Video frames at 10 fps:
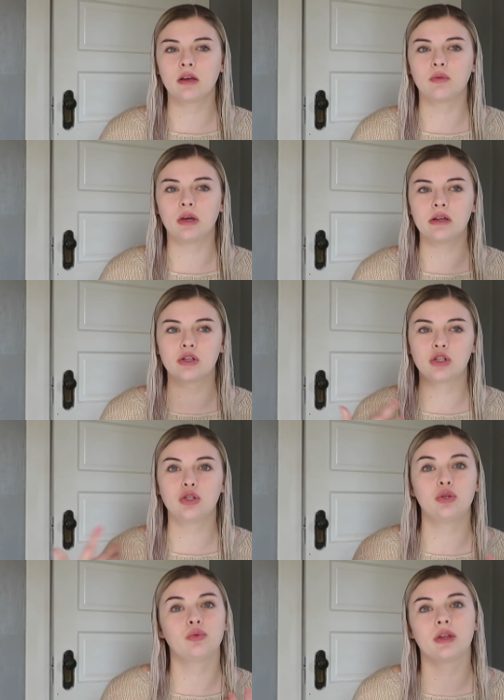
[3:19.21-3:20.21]
Like, we can just
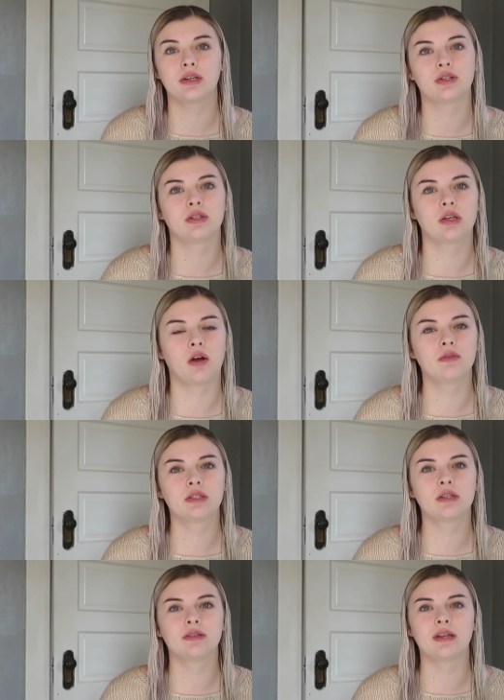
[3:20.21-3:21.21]
do things ourselves
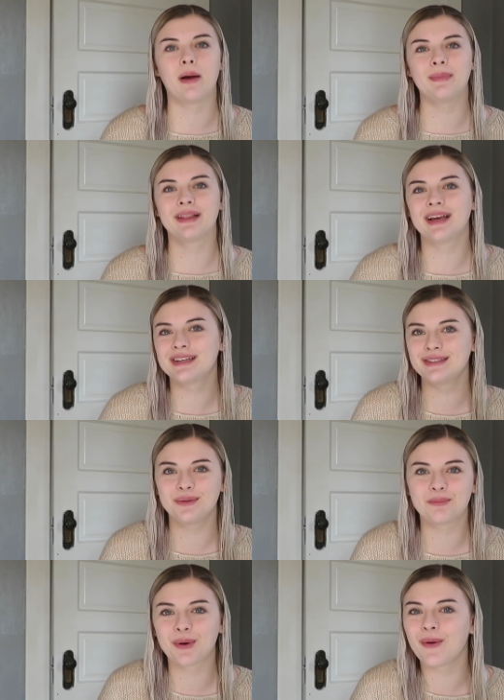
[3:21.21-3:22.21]
still, not be, like,
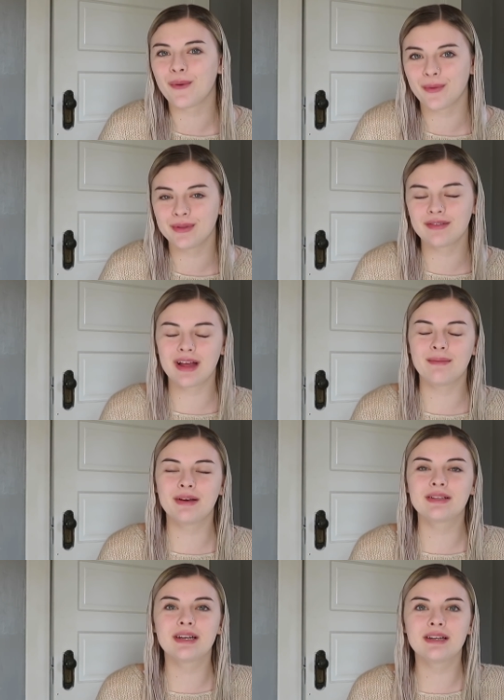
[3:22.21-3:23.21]
super old, if that
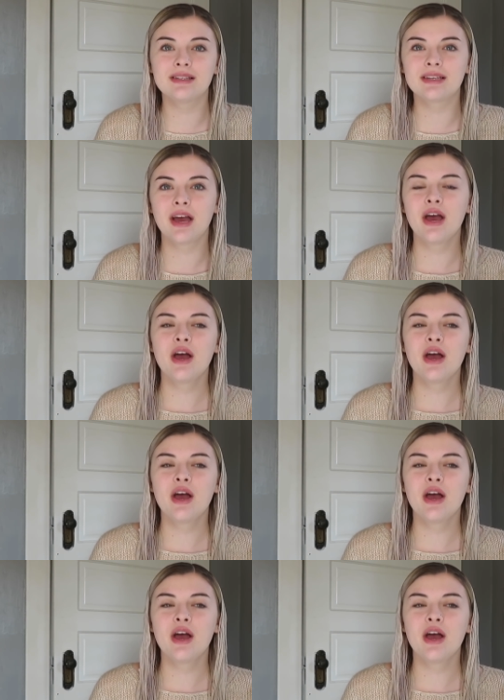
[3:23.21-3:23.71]
makes sense.